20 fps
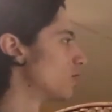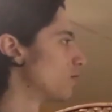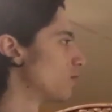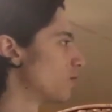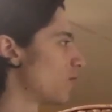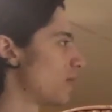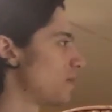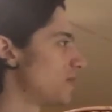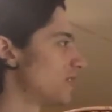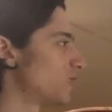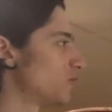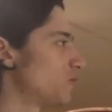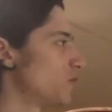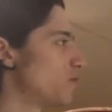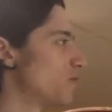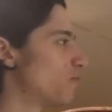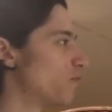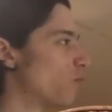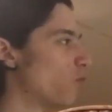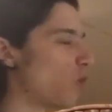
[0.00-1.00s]
right? Because we
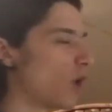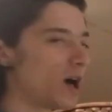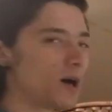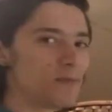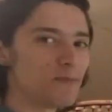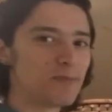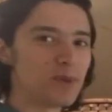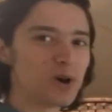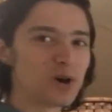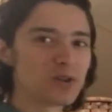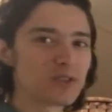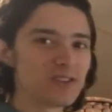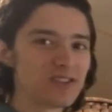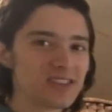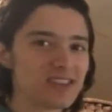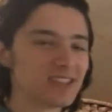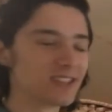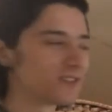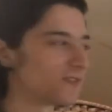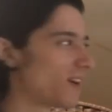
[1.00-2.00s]
want both of
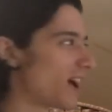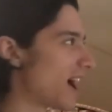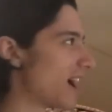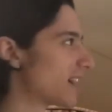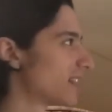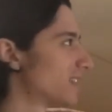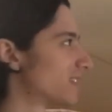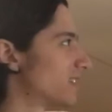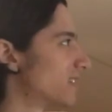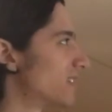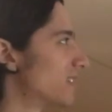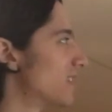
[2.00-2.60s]
these facts,